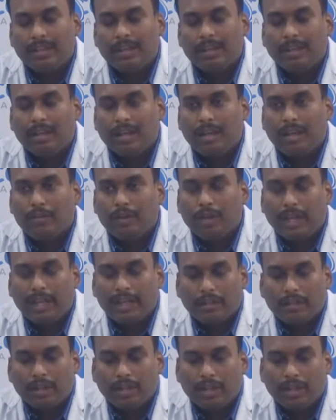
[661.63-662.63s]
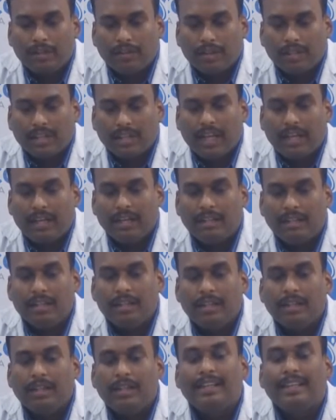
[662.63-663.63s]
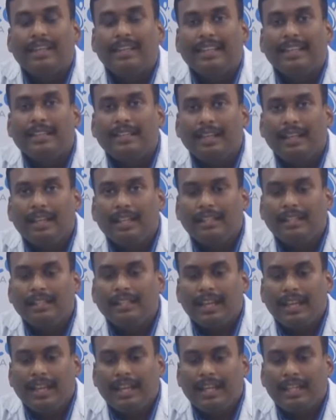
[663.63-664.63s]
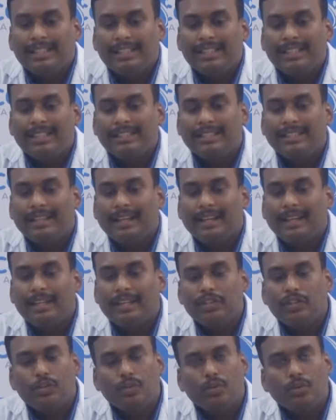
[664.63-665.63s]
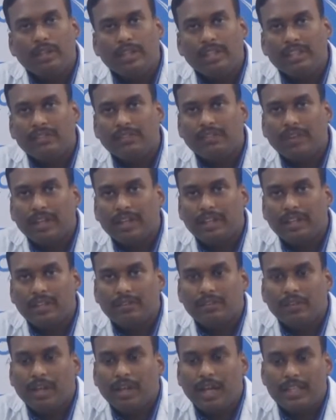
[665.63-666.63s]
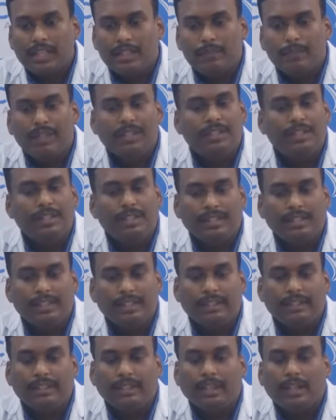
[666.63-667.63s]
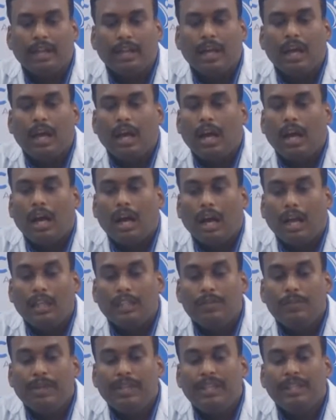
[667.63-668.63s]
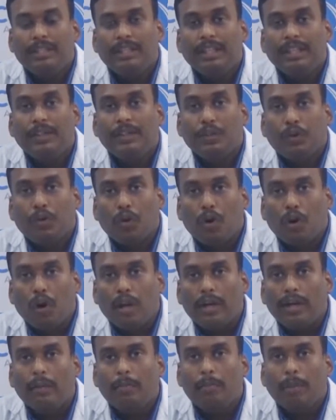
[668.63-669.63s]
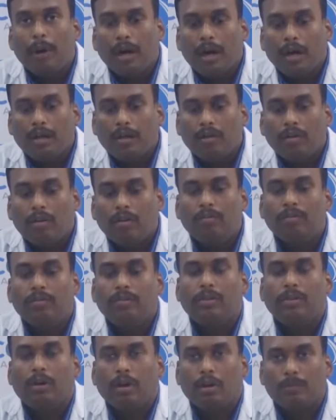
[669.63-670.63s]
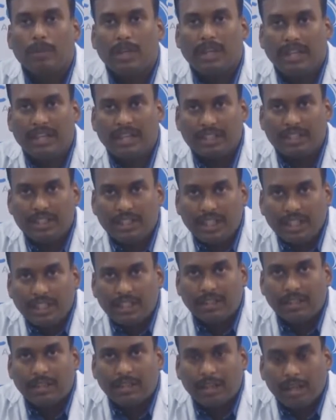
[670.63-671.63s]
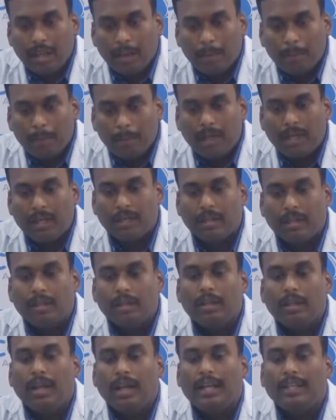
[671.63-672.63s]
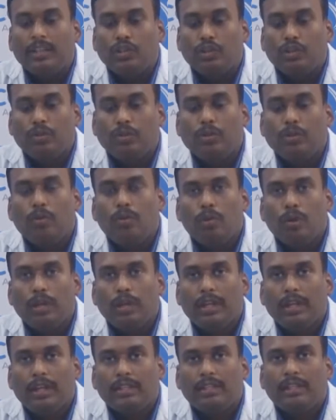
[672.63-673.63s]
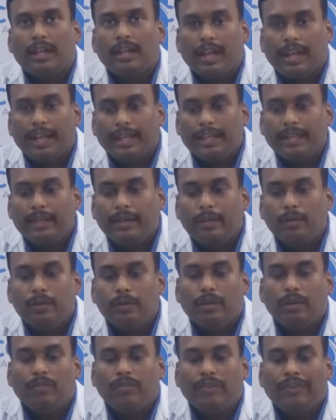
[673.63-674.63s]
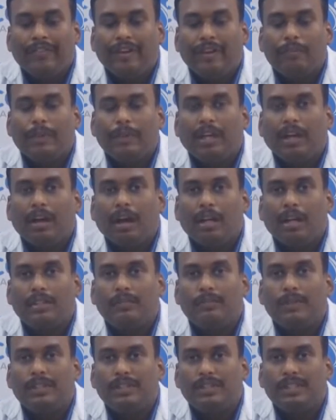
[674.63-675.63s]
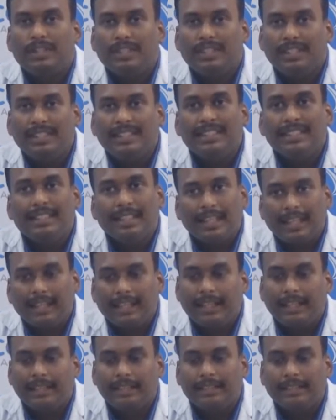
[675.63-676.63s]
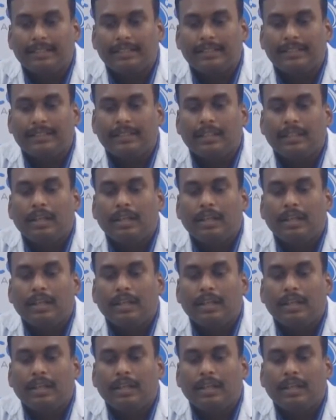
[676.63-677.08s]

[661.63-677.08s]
I would like to give a clarity that increasing age is greatest known risk factors for Alzheimer's disease. Alzheimer's is not a part of normal aging, but as you grow older, the likelihood of developing Alzheimer's disease increases.